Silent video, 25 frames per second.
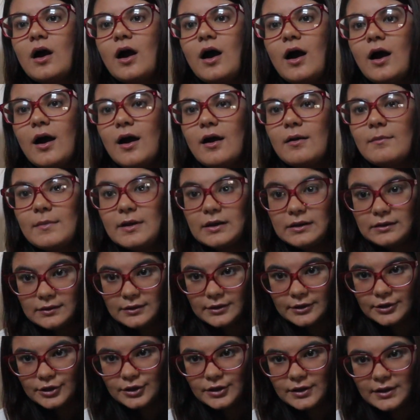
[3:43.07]
Um,
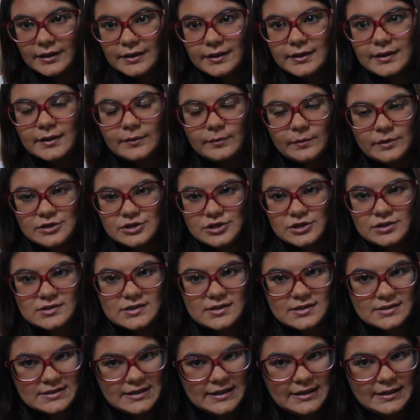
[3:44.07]
literally, can we just
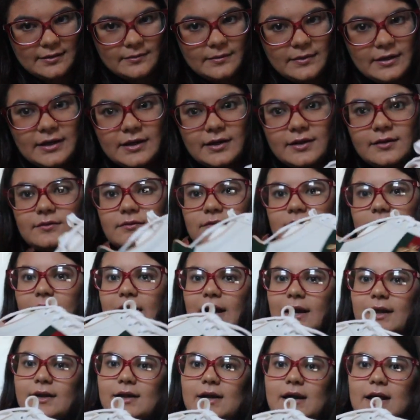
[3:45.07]
like take a minute?
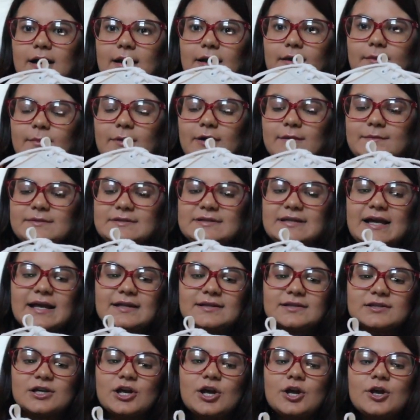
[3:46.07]
I, I'm
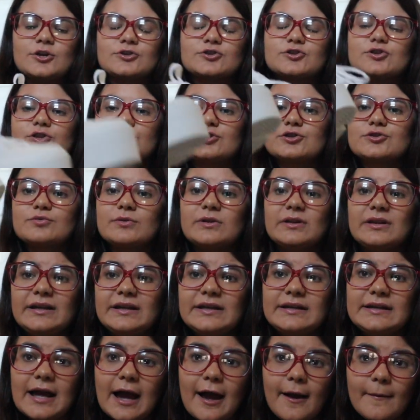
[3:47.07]
obsessed. So there's
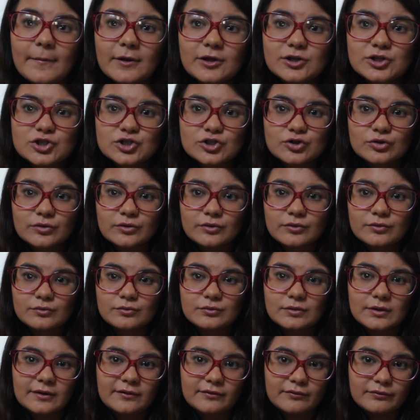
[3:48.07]
really not much to
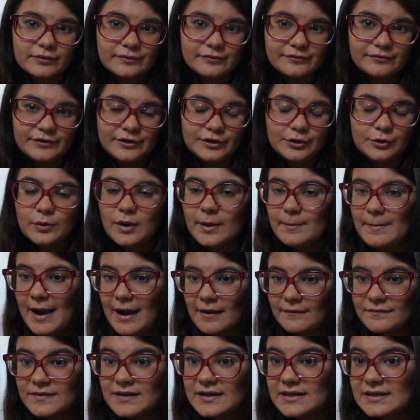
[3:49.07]
review
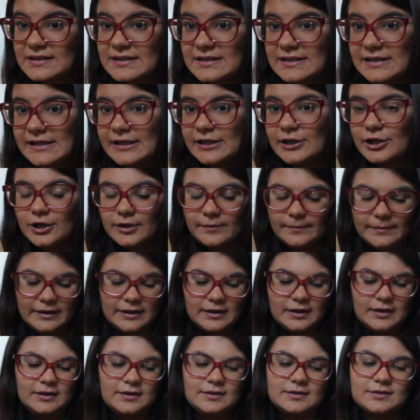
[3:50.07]
about this sneaker
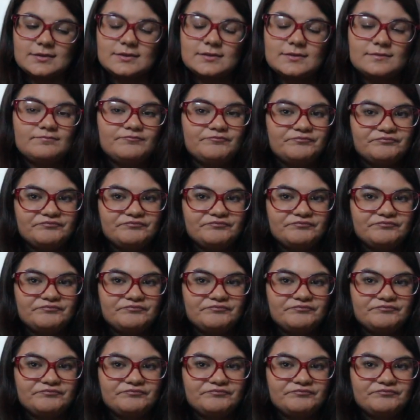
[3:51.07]
because